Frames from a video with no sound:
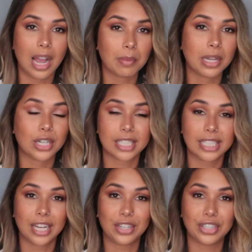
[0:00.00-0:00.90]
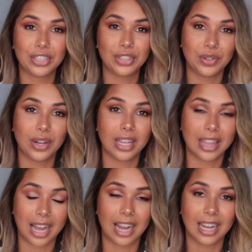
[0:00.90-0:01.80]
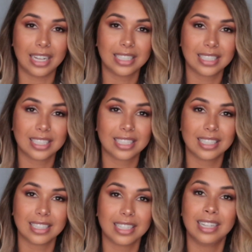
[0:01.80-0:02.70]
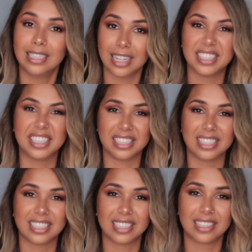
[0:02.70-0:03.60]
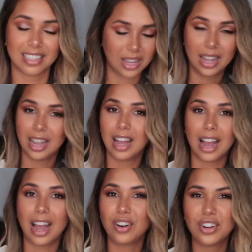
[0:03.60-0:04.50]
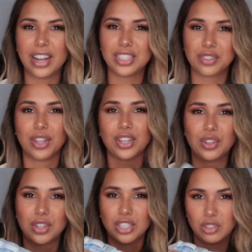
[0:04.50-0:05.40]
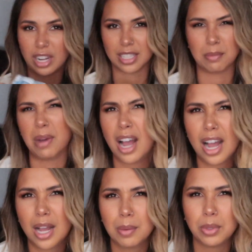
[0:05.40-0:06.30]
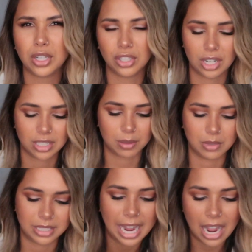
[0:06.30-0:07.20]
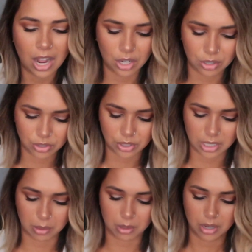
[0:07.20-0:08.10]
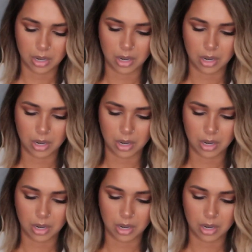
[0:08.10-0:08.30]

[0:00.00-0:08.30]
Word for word: I'm here to tell you that it doesn't. I don't know, I just feel like you can dress them up, you can dress them down, you can